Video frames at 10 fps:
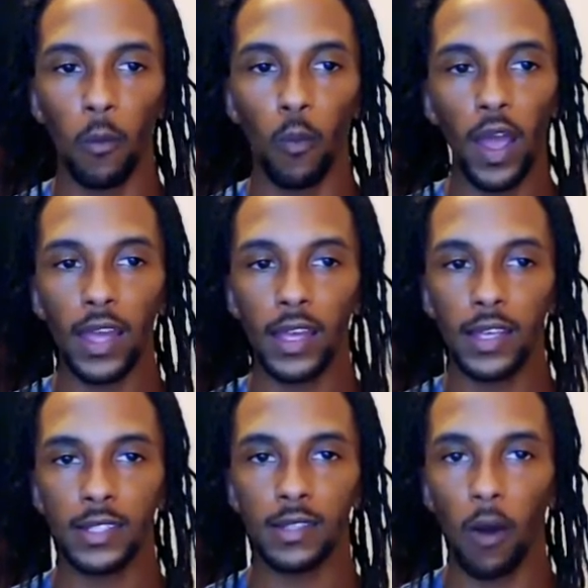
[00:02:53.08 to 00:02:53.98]

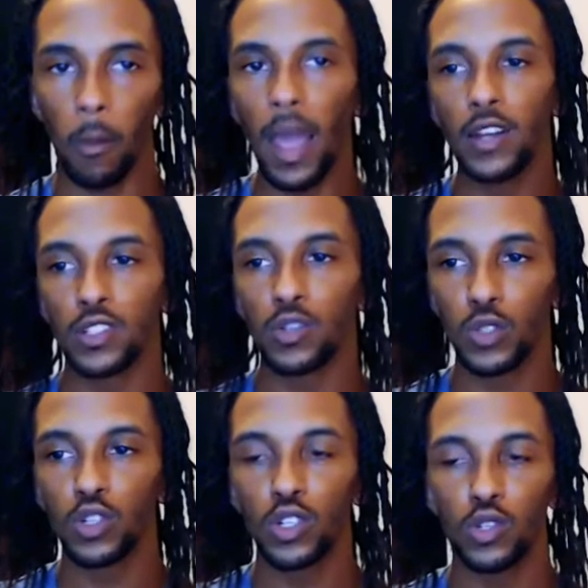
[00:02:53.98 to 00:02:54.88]
ways or manners in
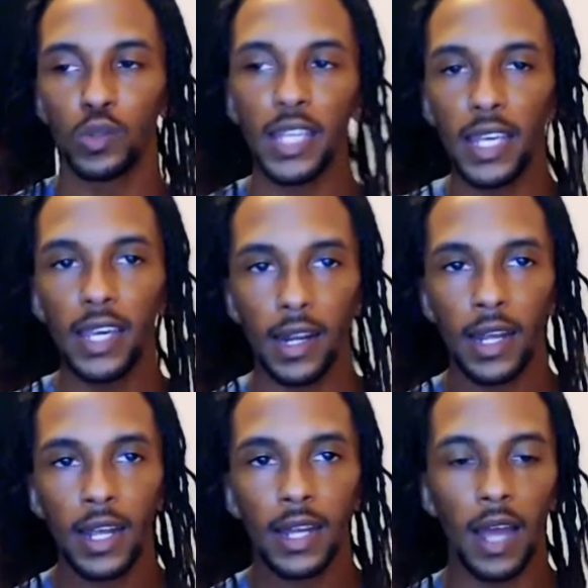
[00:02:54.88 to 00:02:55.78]
which you can use ir.
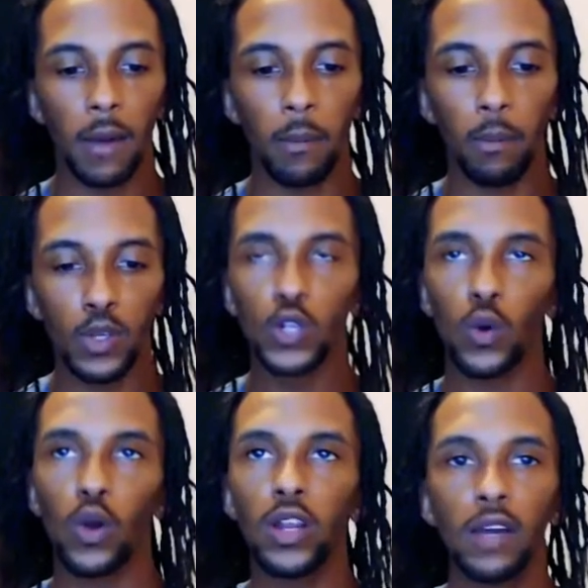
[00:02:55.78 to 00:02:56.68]
Now,
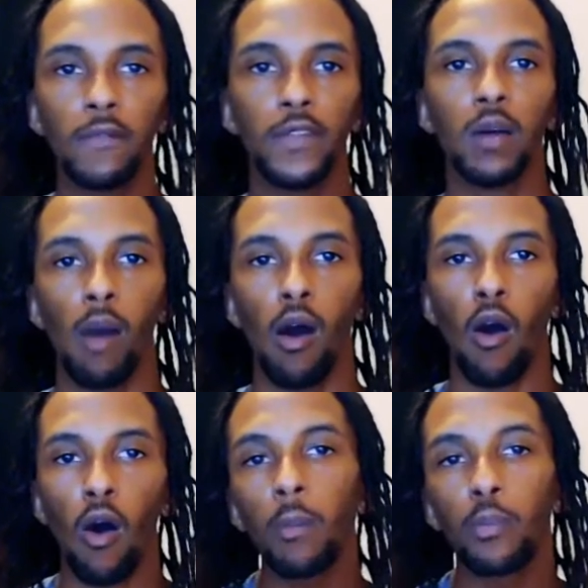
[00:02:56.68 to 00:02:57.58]
majority of them are
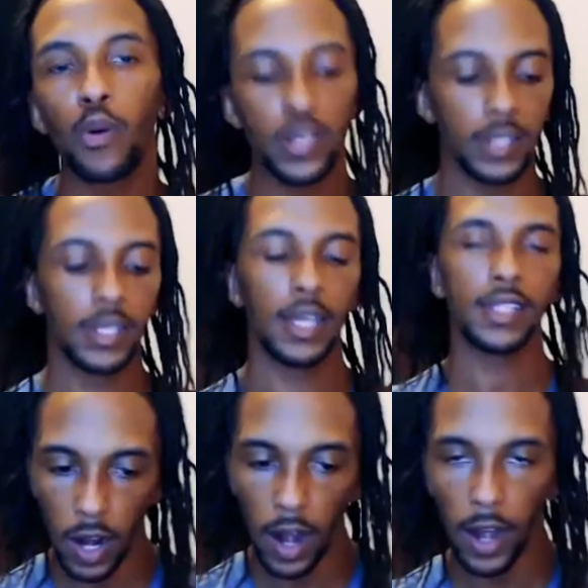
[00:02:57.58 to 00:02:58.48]
all present
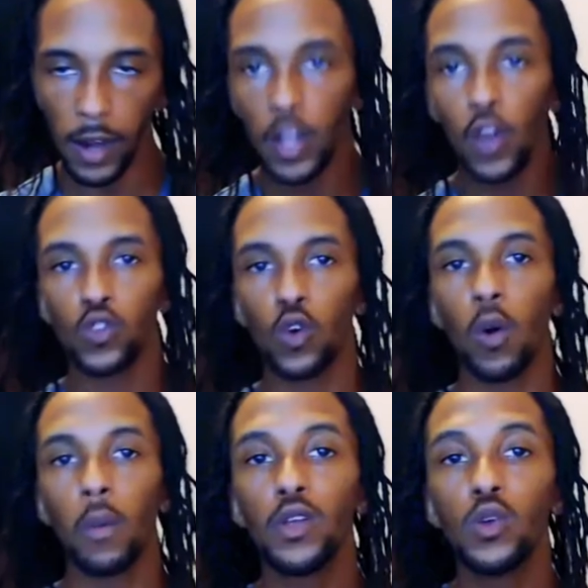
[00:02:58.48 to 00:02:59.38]
tense, all right? So
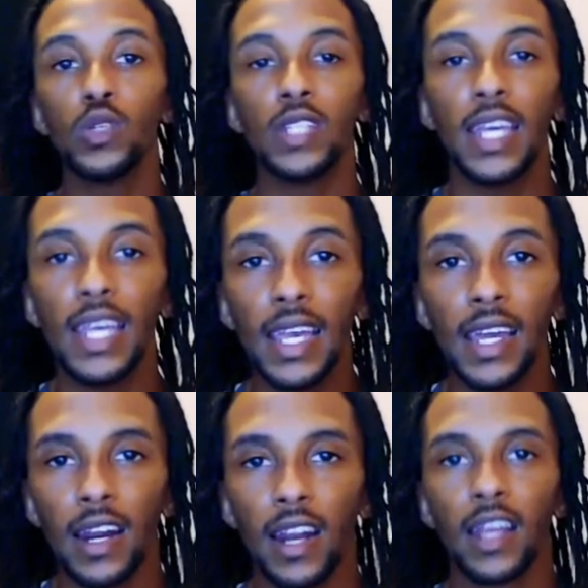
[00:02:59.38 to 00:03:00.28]
when we use
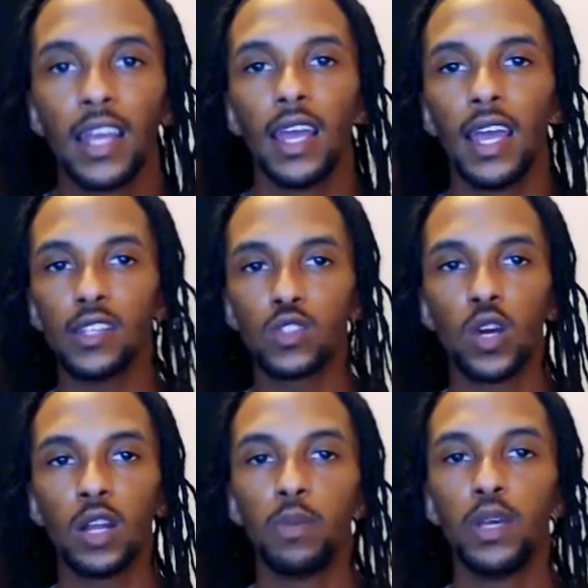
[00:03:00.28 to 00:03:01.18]
ir, it's
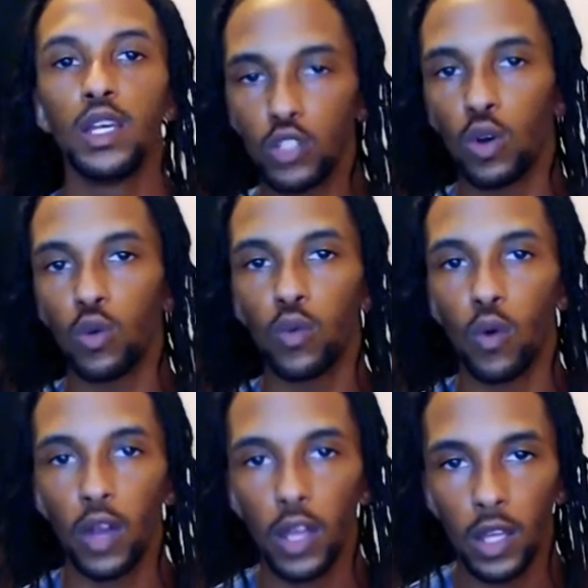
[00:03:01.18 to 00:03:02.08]
going to be yo
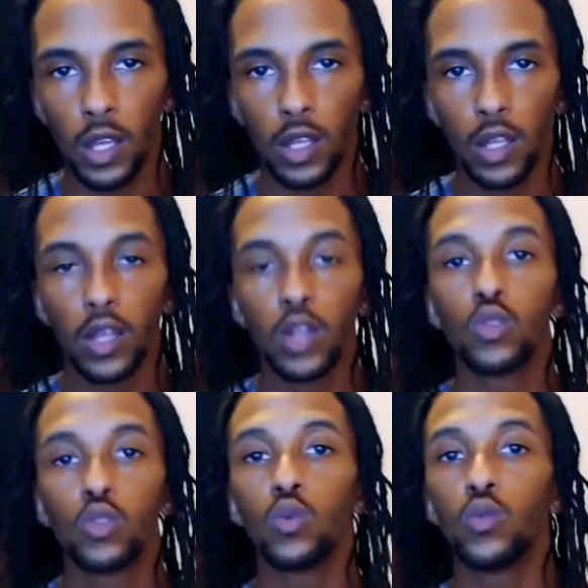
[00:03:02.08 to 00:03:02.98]
voy,
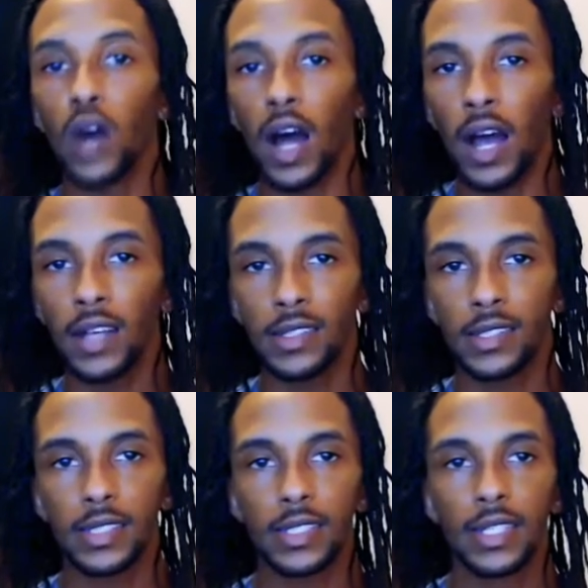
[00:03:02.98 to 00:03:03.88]
tú vas,